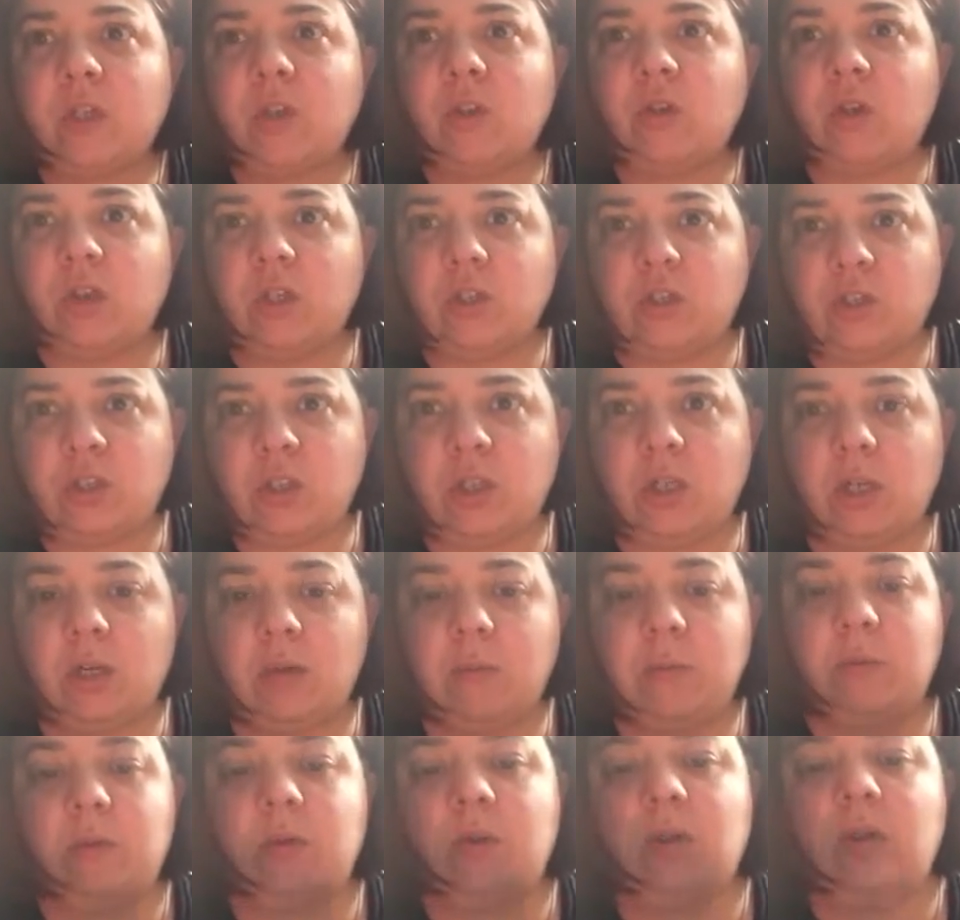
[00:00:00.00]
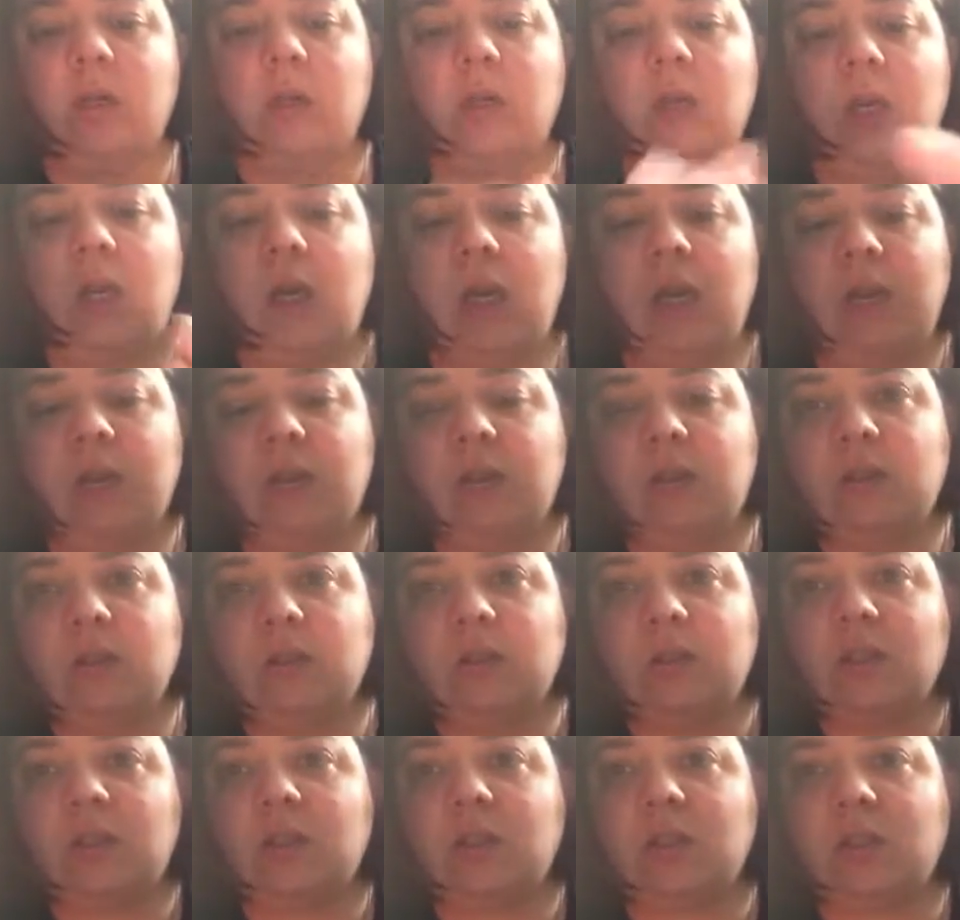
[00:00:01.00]
crush it up. And
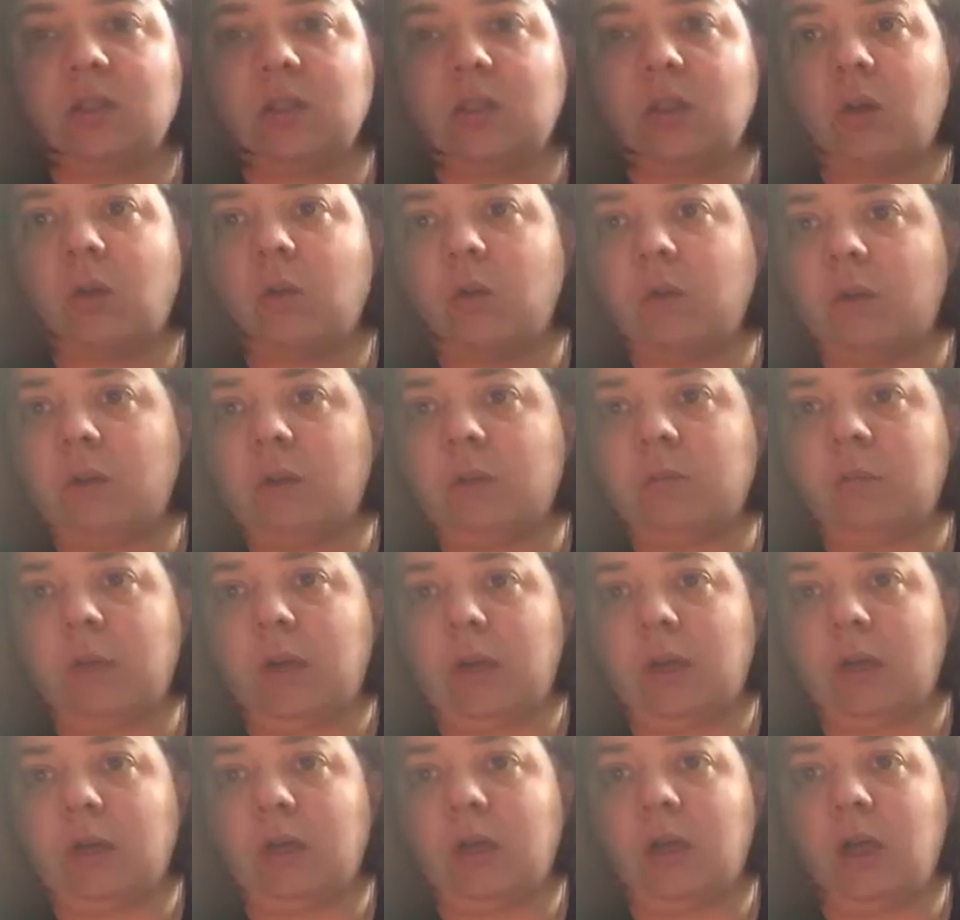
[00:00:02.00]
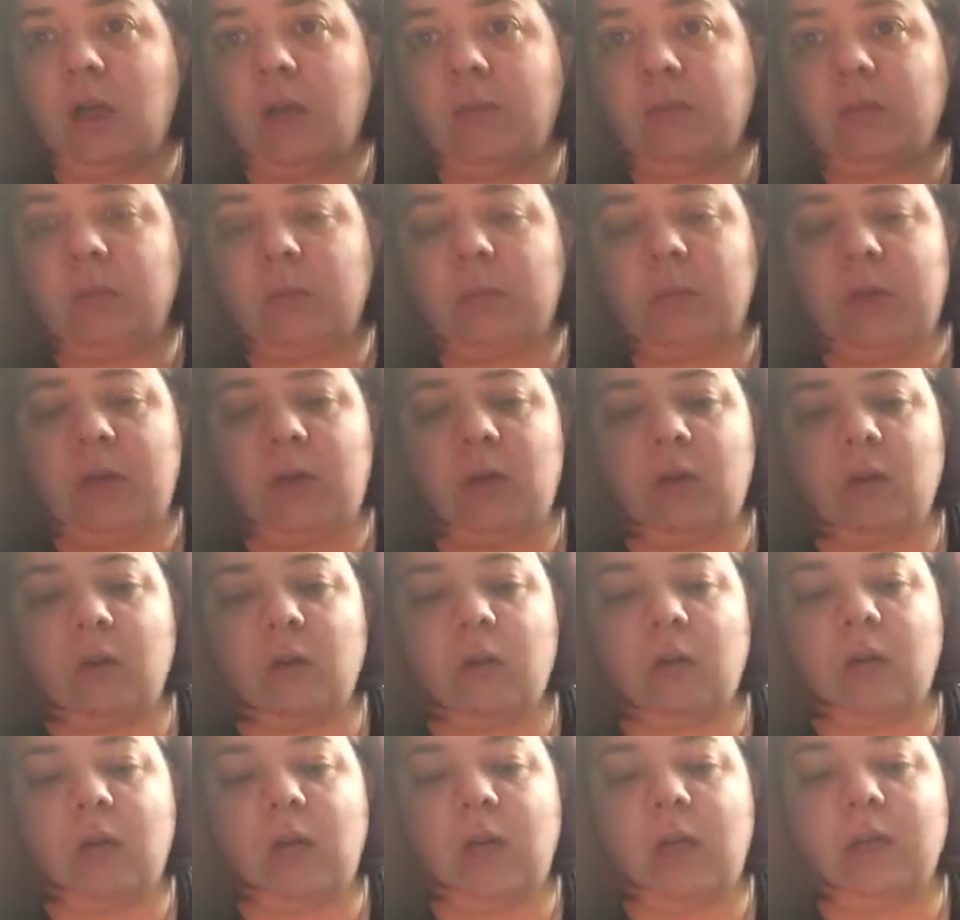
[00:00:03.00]
since this is going in my Hotfoot
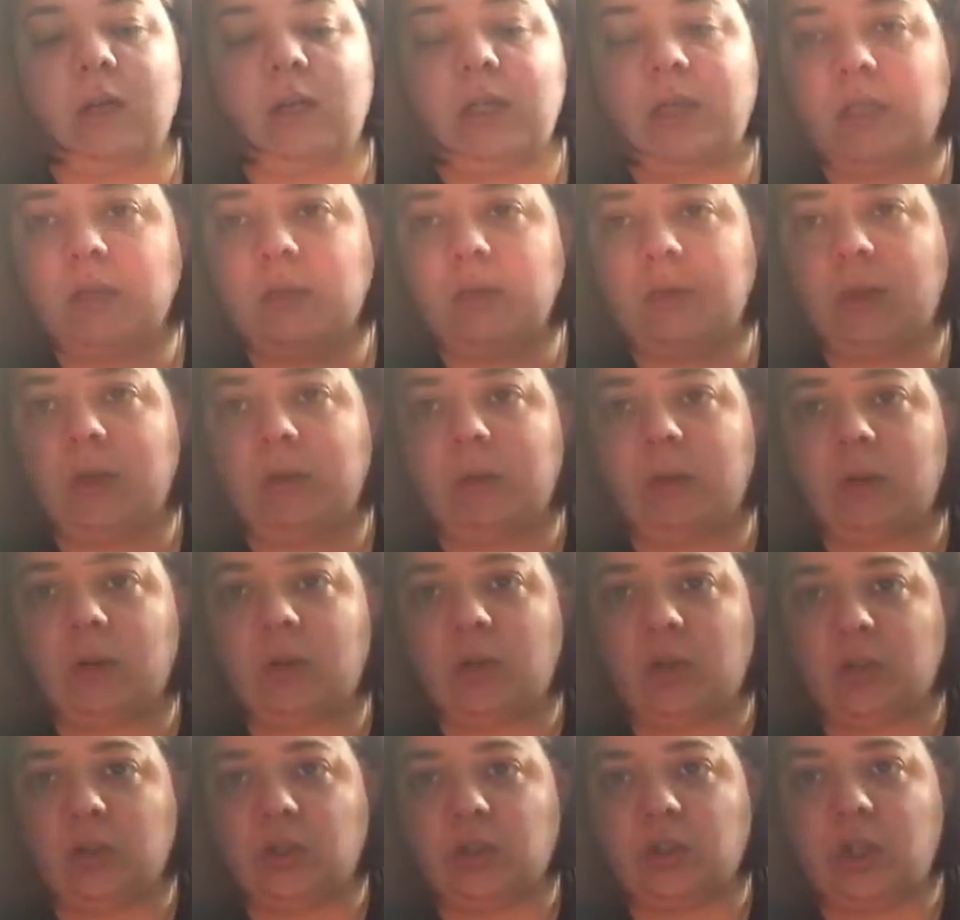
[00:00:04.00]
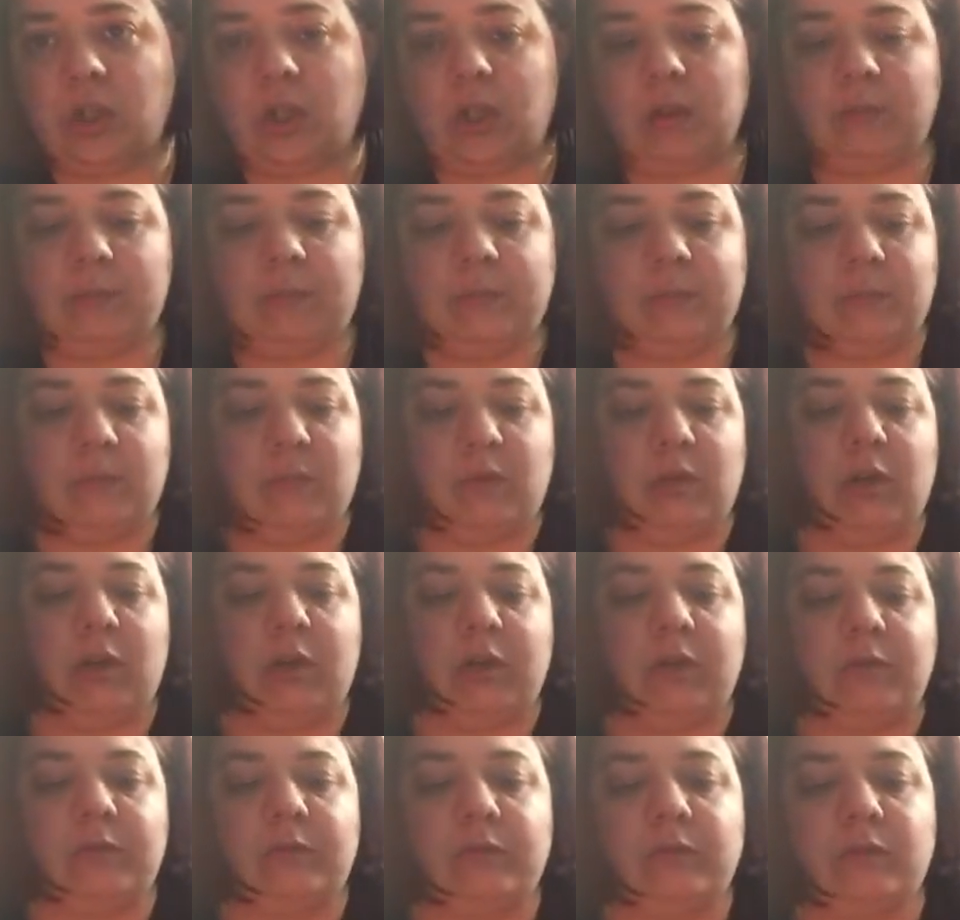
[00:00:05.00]
powder, I need to be able to crush it up,
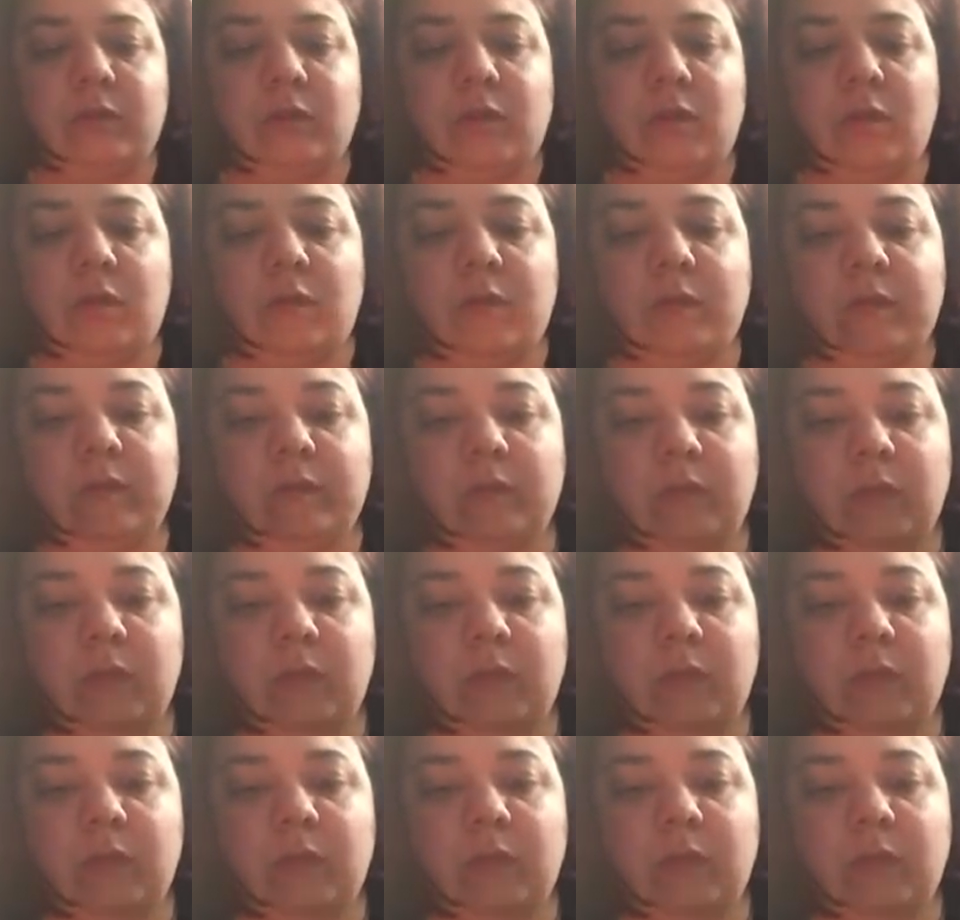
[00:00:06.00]
right? So,